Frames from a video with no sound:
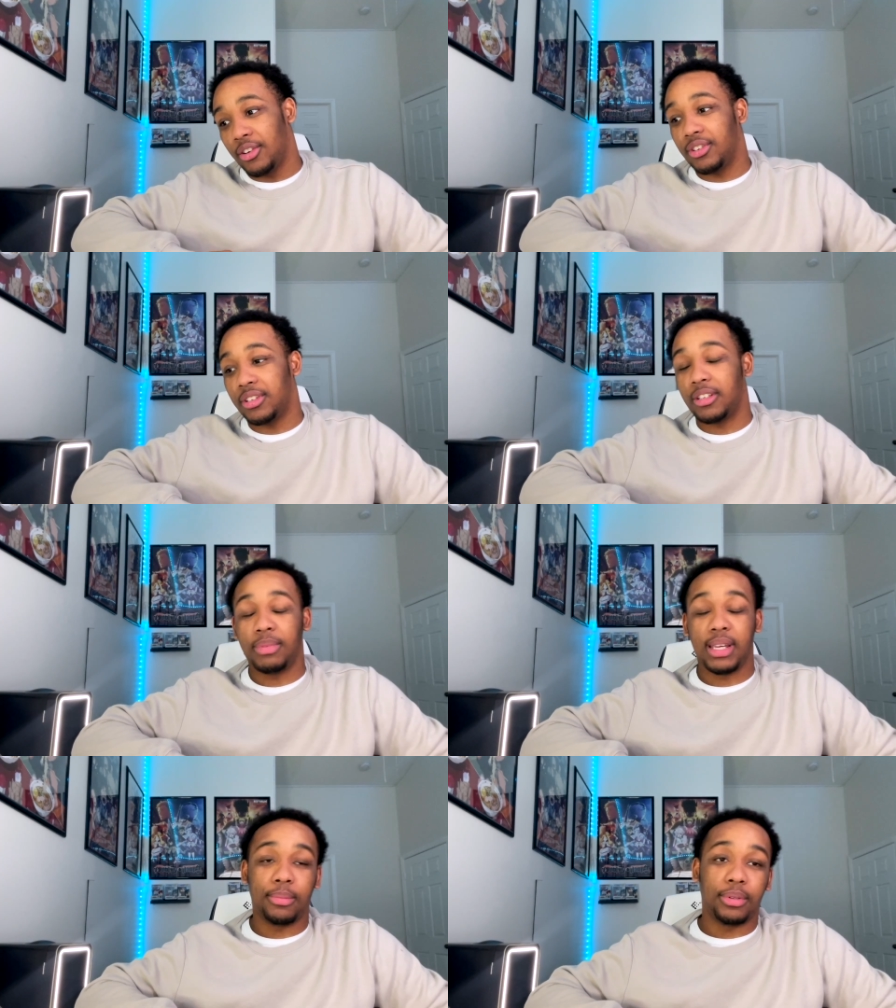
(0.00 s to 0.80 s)
just to
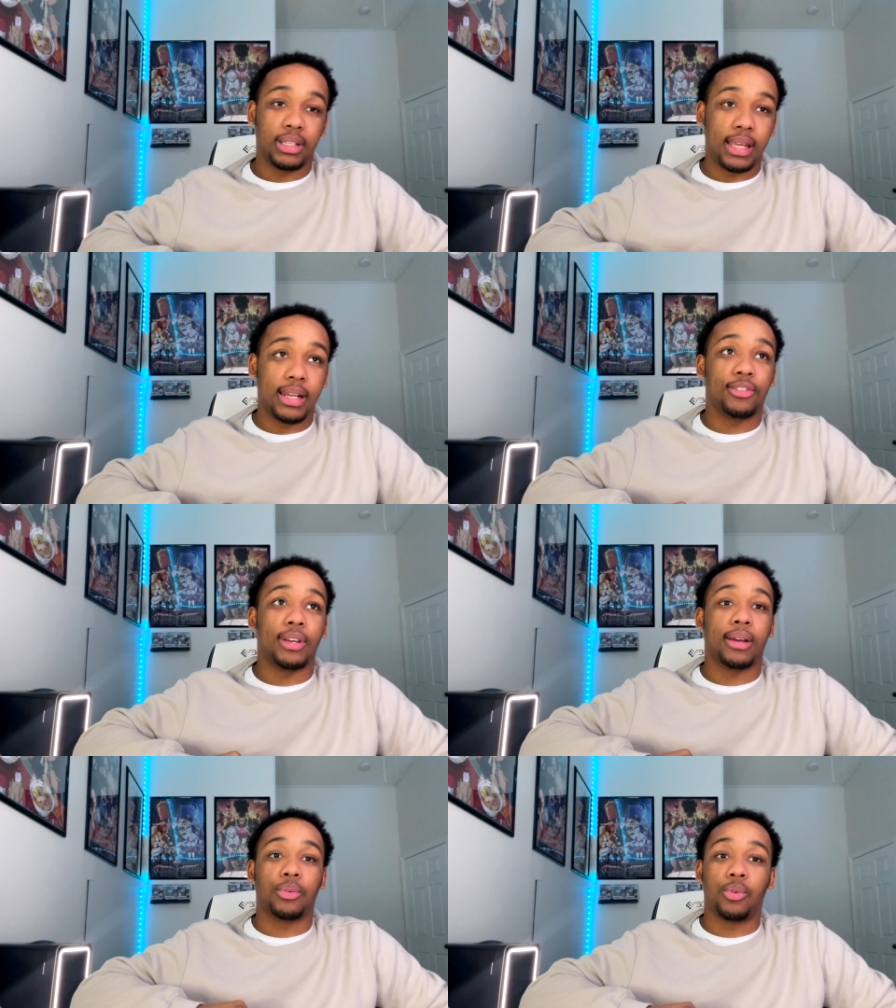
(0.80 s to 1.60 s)
be able to get it so
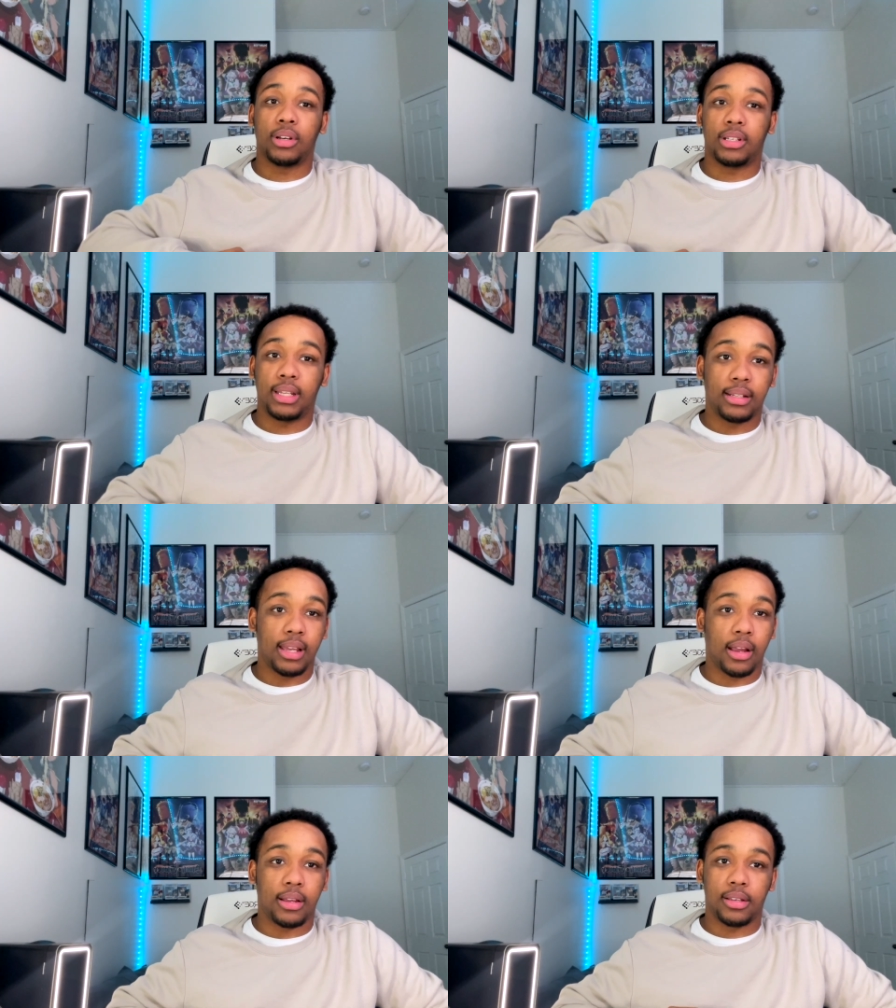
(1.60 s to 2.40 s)
I can report to
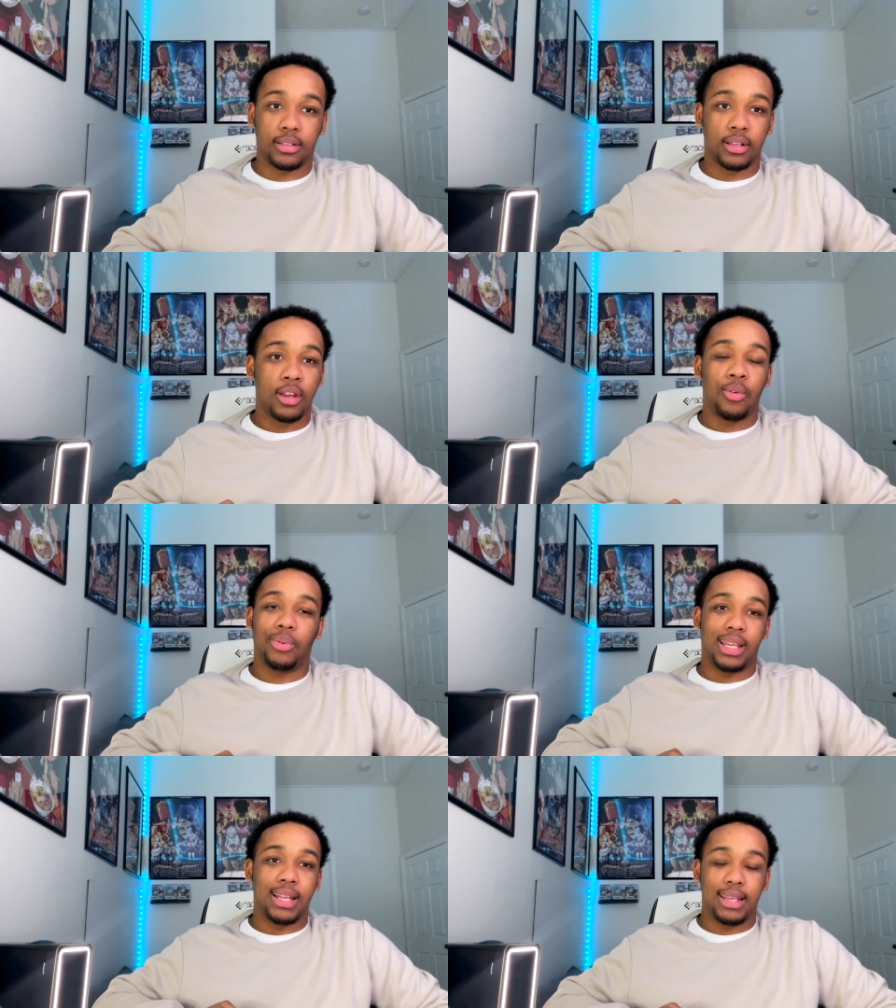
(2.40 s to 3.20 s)
TikTok because
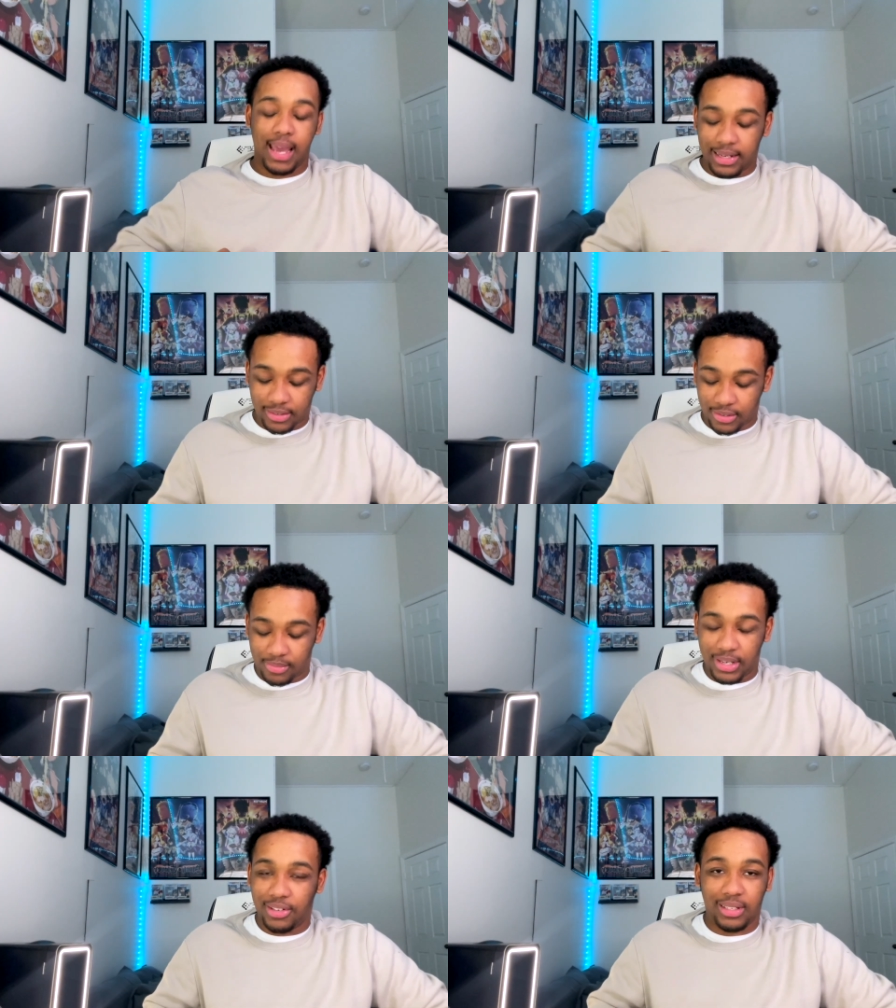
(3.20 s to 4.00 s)
with the NDI system,
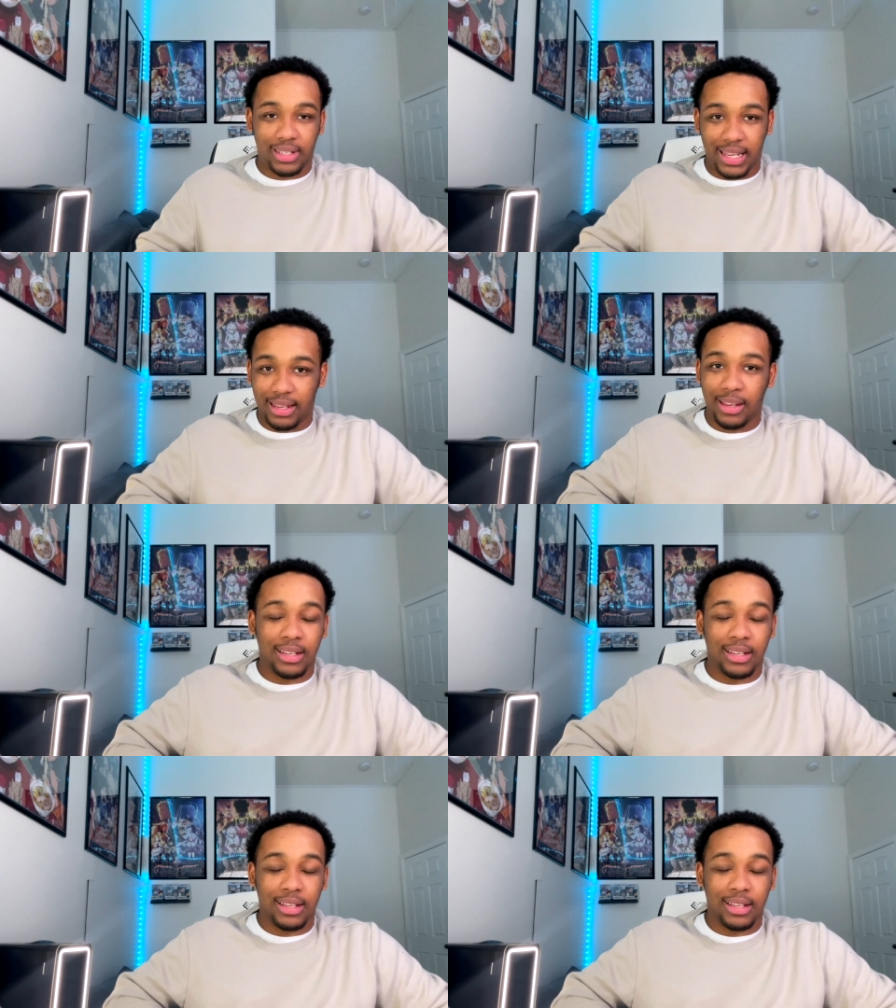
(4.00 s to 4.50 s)
it just, it,